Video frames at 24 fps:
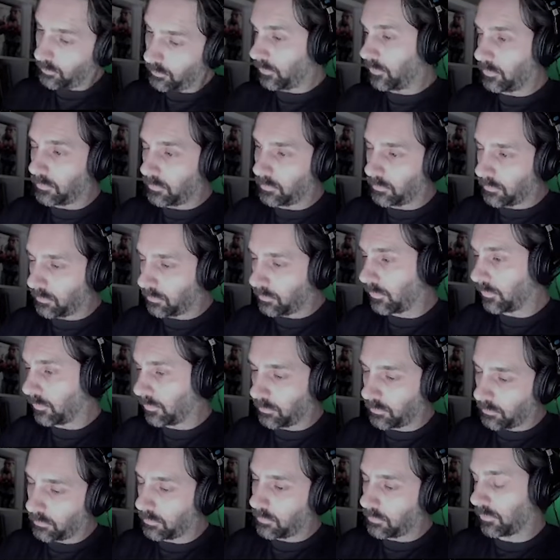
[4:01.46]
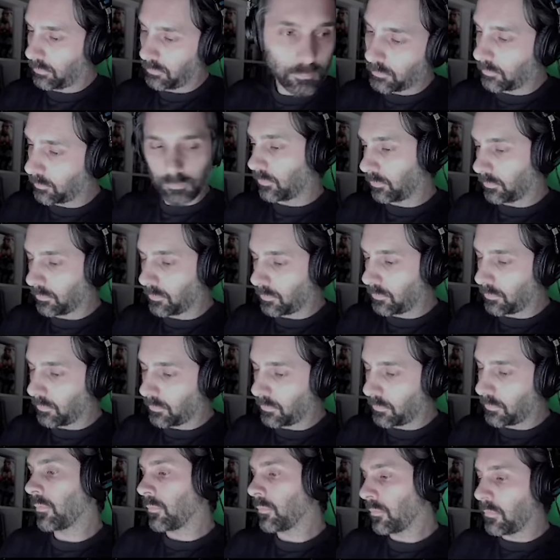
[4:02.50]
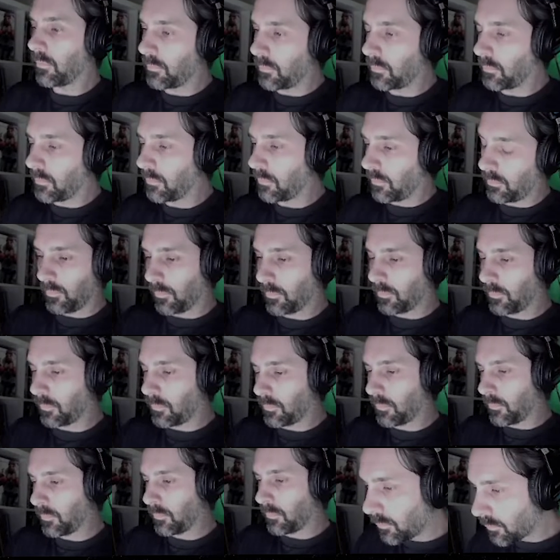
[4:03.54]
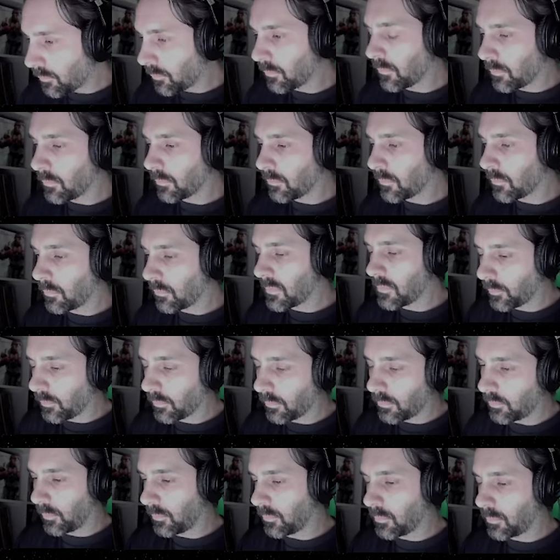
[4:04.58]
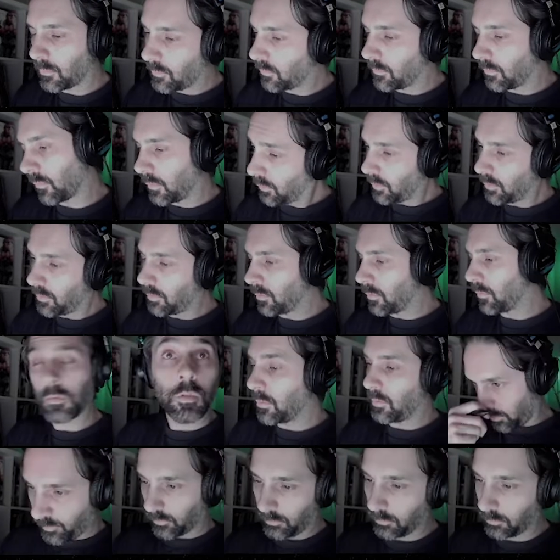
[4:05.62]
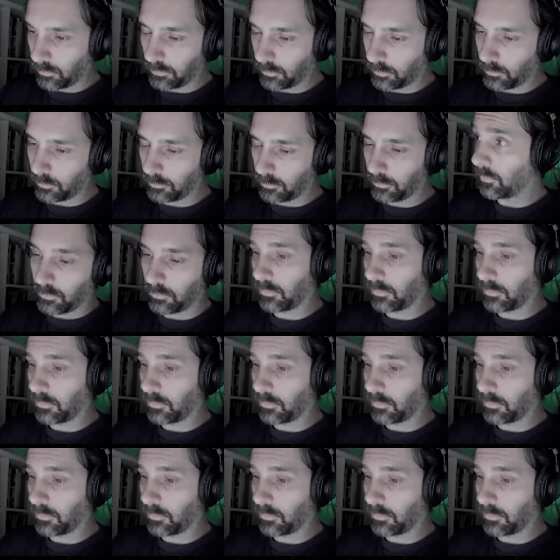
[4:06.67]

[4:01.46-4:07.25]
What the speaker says: ass drive, and they made the trek. They did it in like 2 weeks